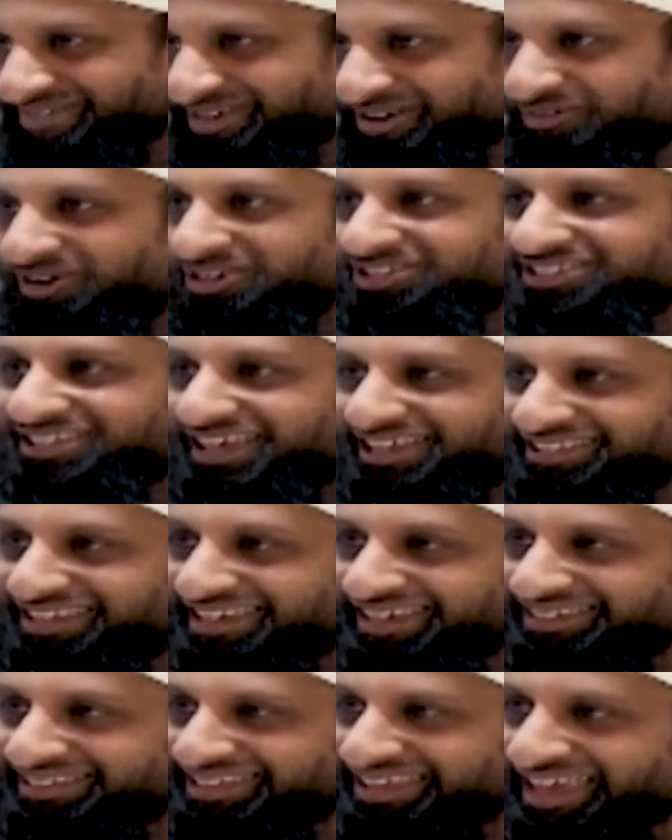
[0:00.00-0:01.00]
What's that
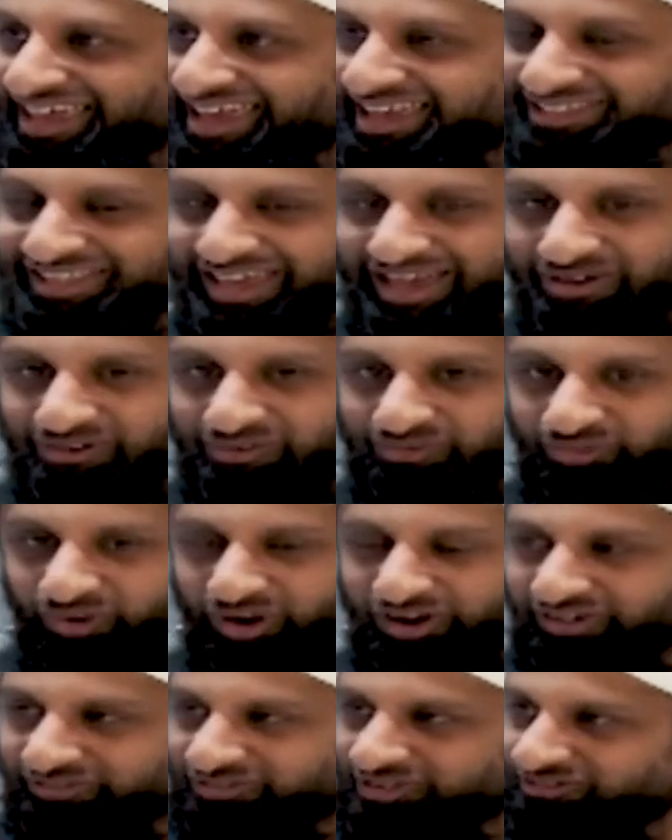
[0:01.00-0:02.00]
thing? That
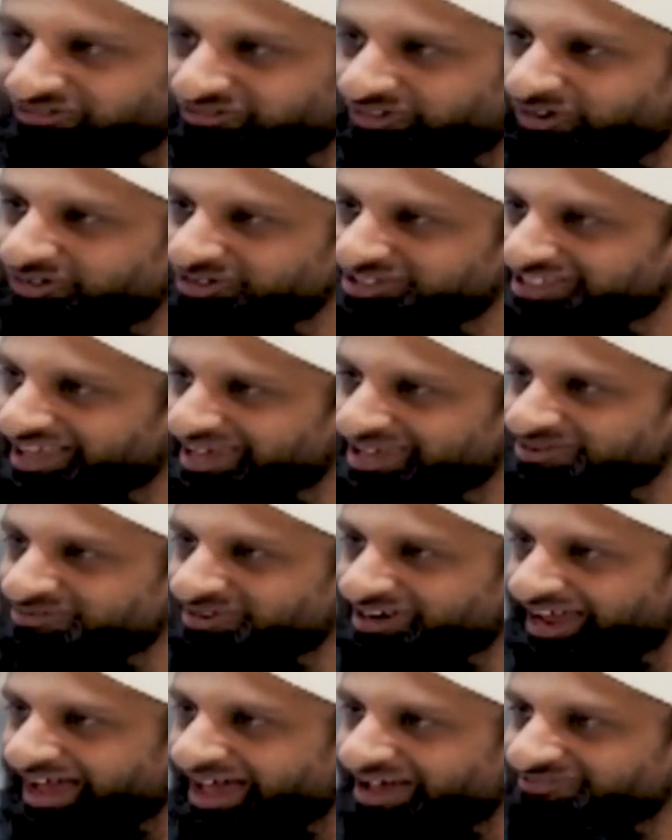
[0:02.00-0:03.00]
one of the phones that he
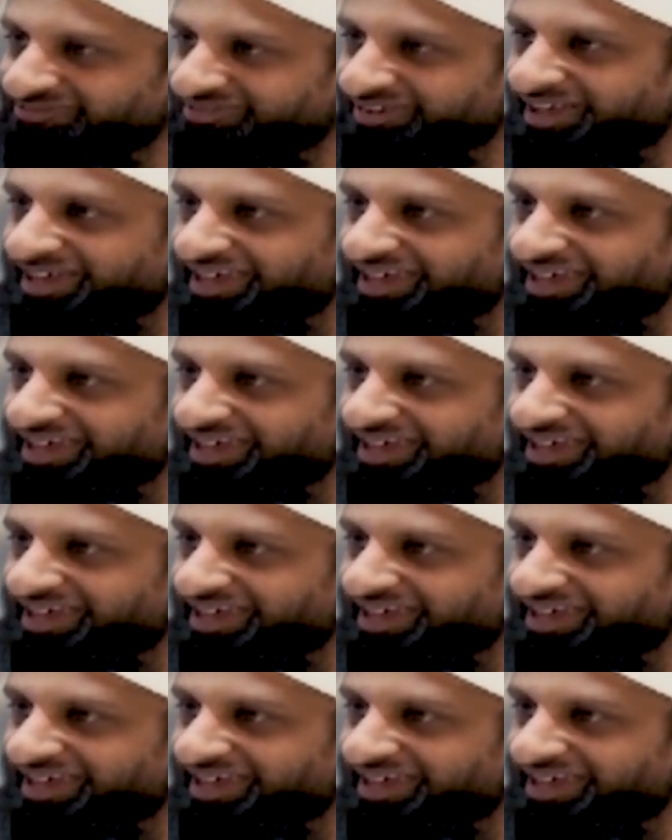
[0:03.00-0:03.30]
will have,